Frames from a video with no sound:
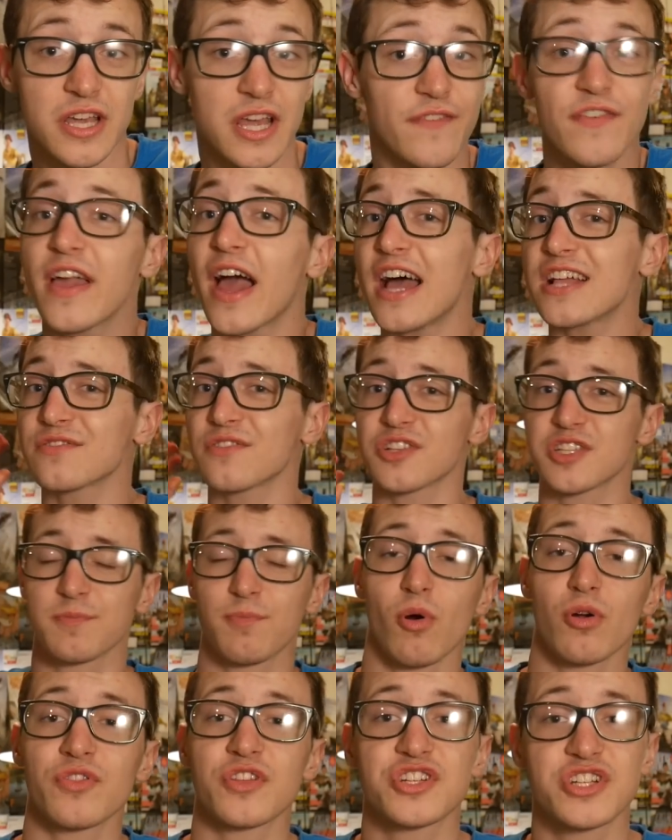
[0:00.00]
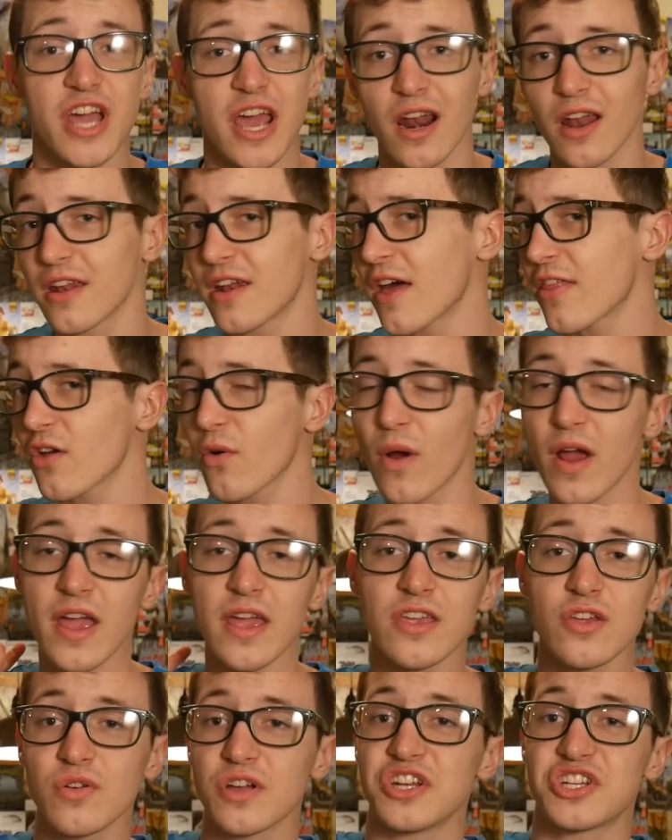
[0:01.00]
If you guys want to support the channel another
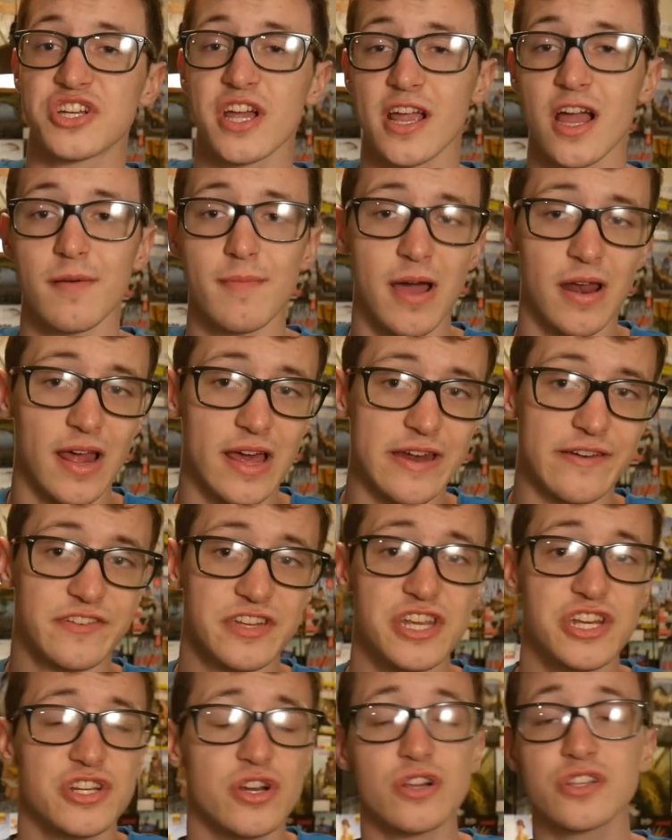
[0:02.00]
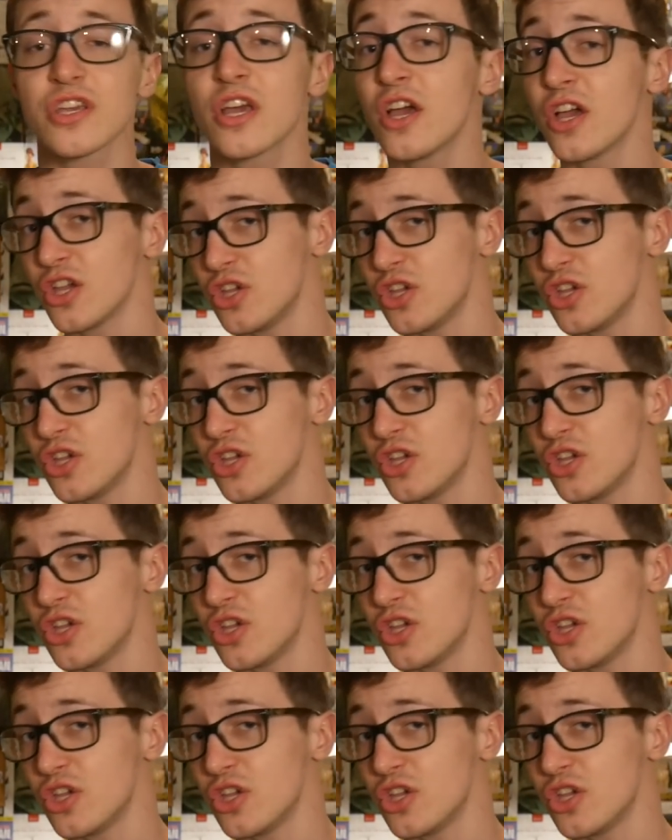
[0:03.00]
way, you can check out my line of t-shirts,